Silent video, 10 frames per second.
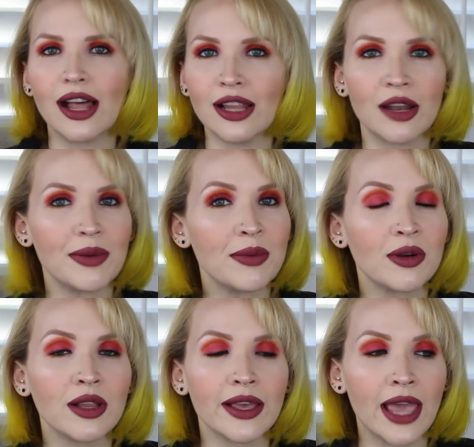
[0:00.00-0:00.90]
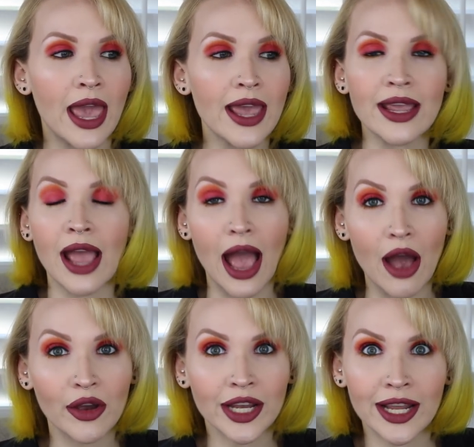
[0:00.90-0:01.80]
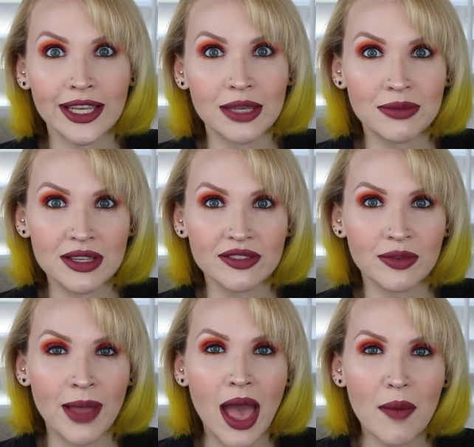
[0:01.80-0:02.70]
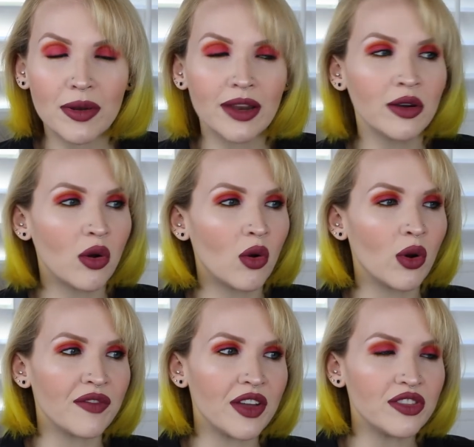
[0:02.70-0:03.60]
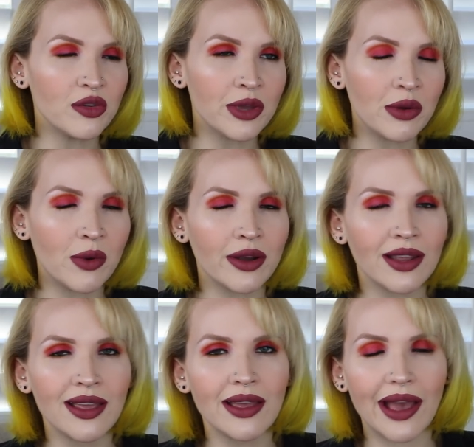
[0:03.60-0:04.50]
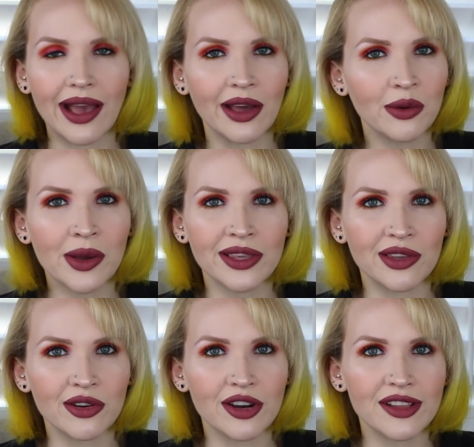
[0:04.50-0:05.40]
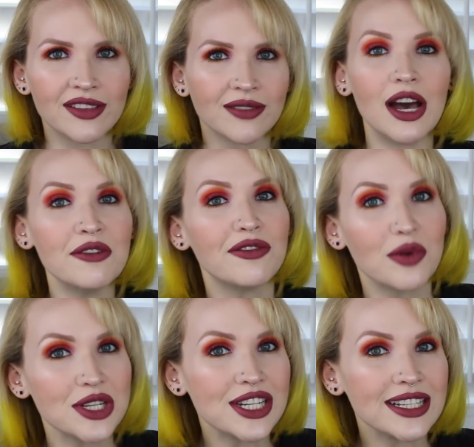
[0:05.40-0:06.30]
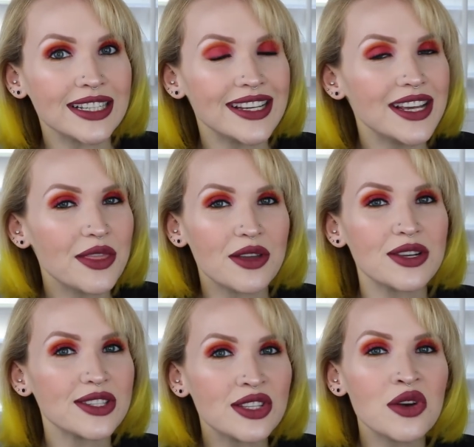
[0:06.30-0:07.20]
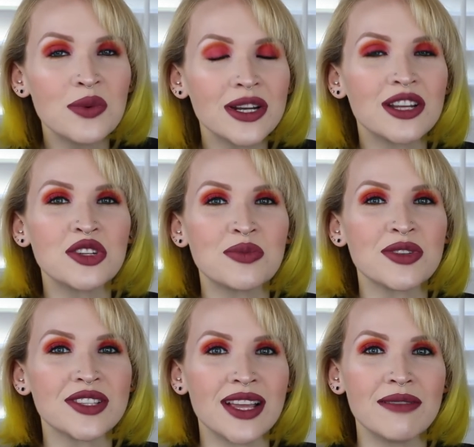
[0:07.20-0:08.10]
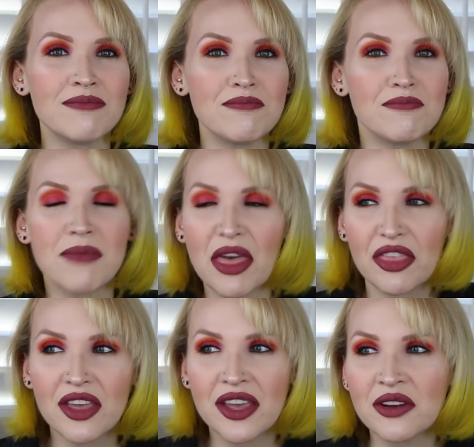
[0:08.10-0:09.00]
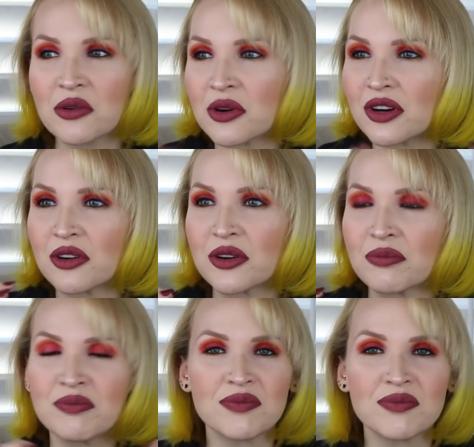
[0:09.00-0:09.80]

a lot of people are like, hey, how can I keep these from happening? Or if I do get one, how do I cure it? Unfortunately, there is no 100% method or, or